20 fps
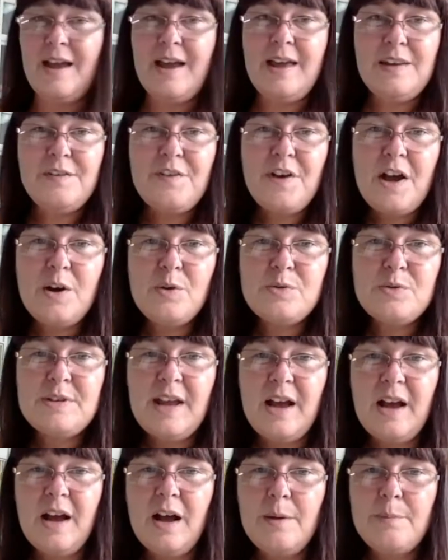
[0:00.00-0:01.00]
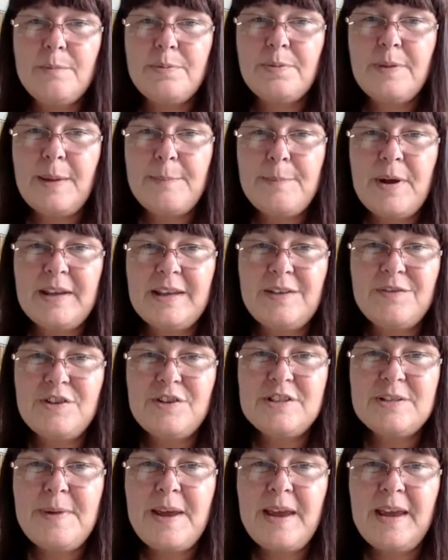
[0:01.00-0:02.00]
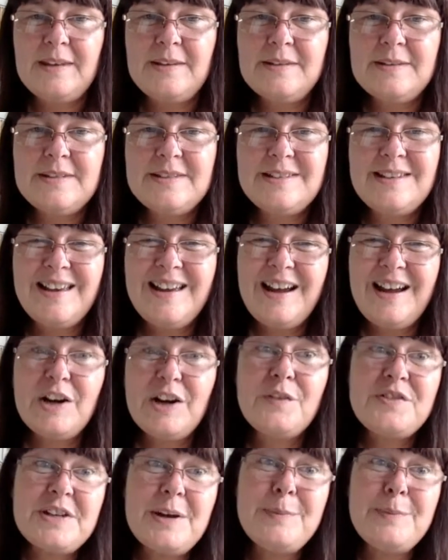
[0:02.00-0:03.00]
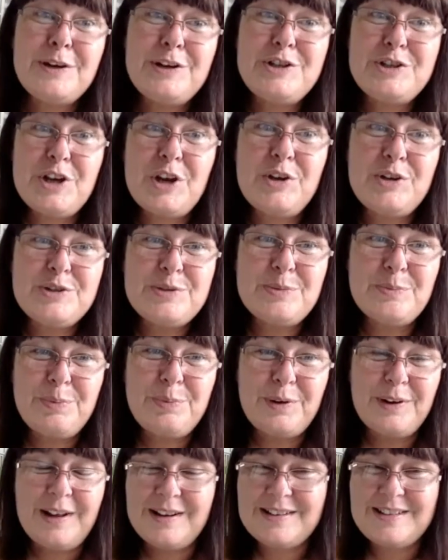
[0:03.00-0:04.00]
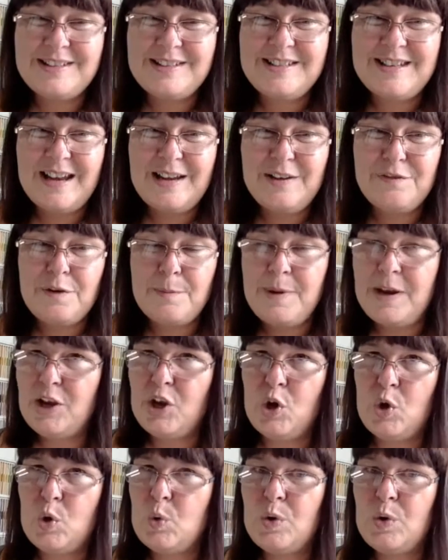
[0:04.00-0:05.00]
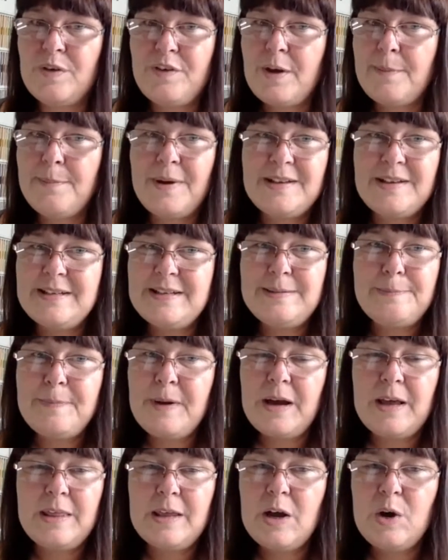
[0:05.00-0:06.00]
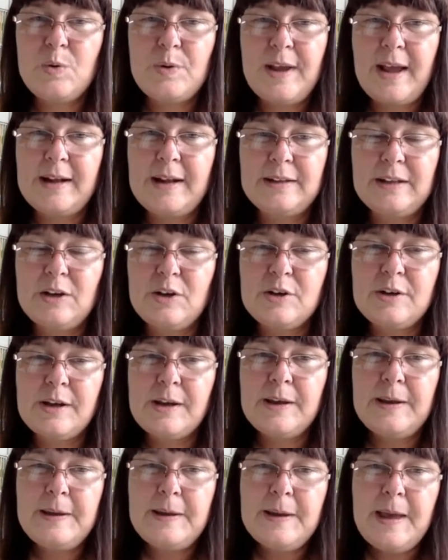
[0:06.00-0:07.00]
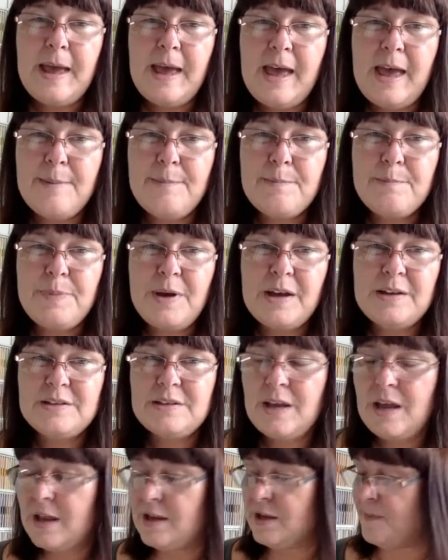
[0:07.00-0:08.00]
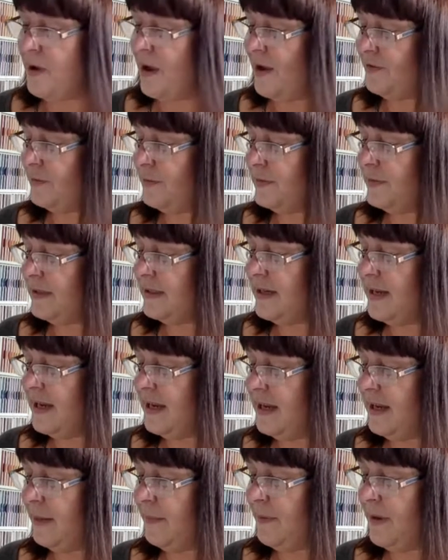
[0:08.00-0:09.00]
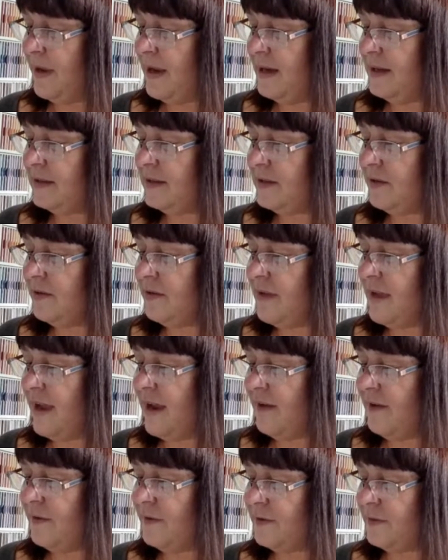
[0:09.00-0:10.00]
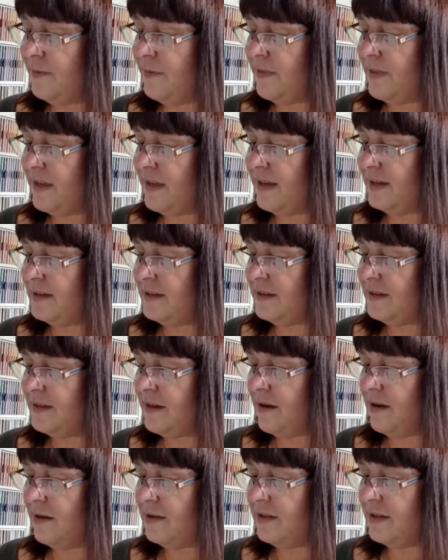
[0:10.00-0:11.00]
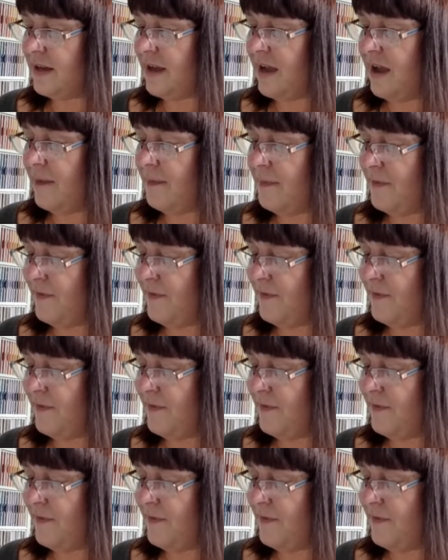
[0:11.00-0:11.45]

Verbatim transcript: And if I hold it up, that might give you some hints. And obviously, I'm going to show you some products today from it. Not all of them. I didn't buy the whole catalogue. Um, but uh, you might have some sneaky peeks on there of some things that are to come.